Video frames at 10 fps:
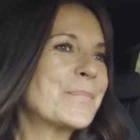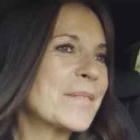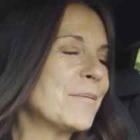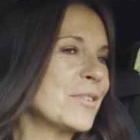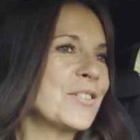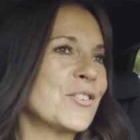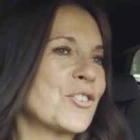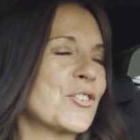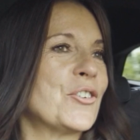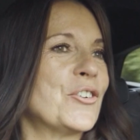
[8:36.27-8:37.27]
I'm just not
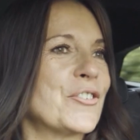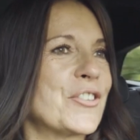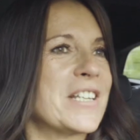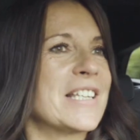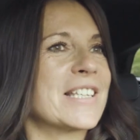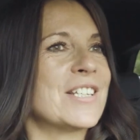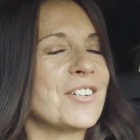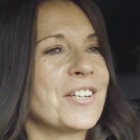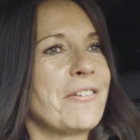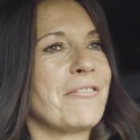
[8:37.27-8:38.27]
sure that it's not
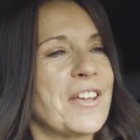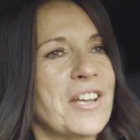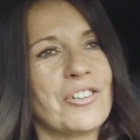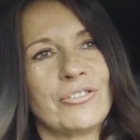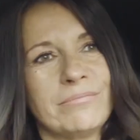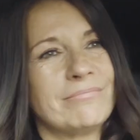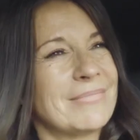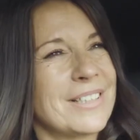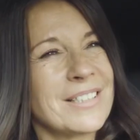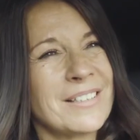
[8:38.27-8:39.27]
going to feel,
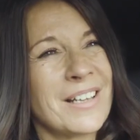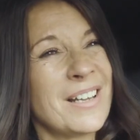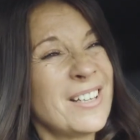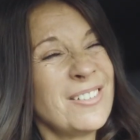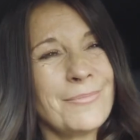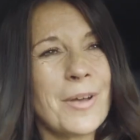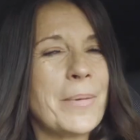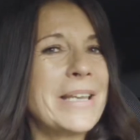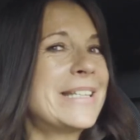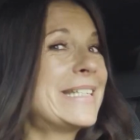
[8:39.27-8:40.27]
I don't know, a
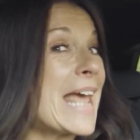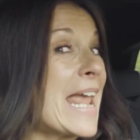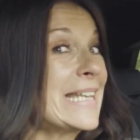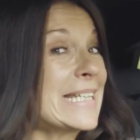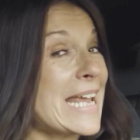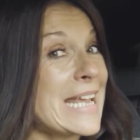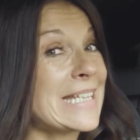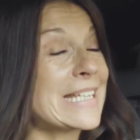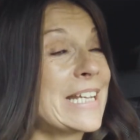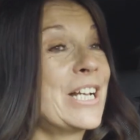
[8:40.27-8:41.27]
bit dated.
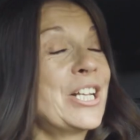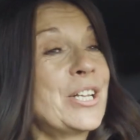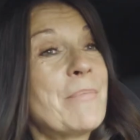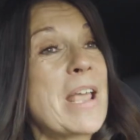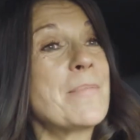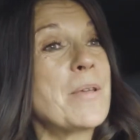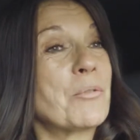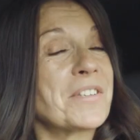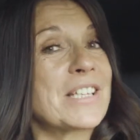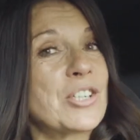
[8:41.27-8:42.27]
Maybe once the